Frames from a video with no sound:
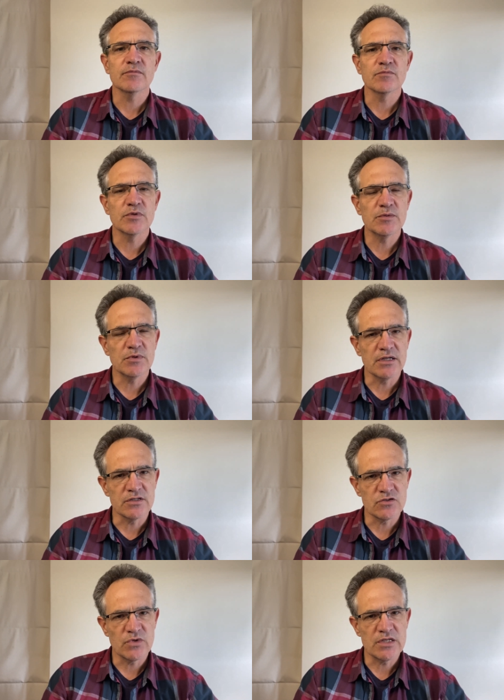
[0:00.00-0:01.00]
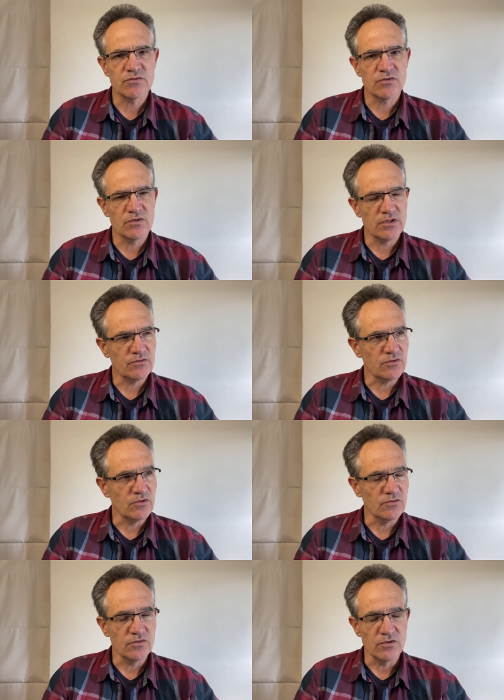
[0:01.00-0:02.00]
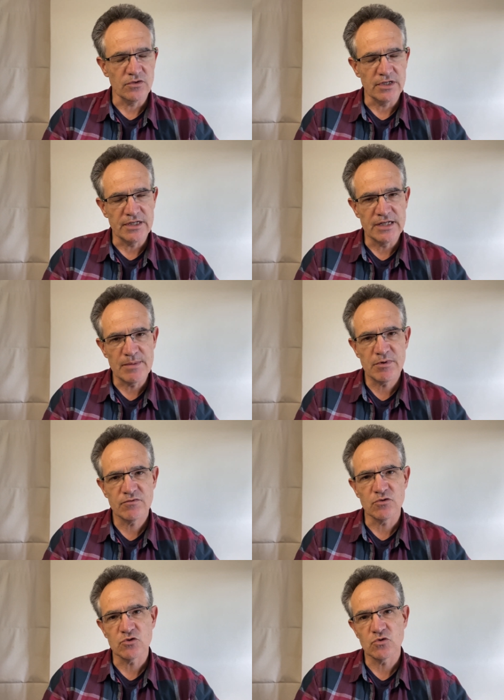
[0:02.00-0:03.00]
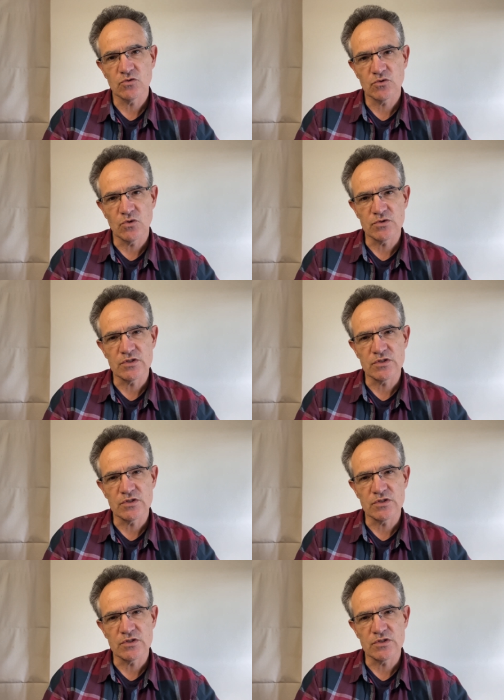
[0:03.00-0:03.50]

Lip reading: People are under stress for a number of causes.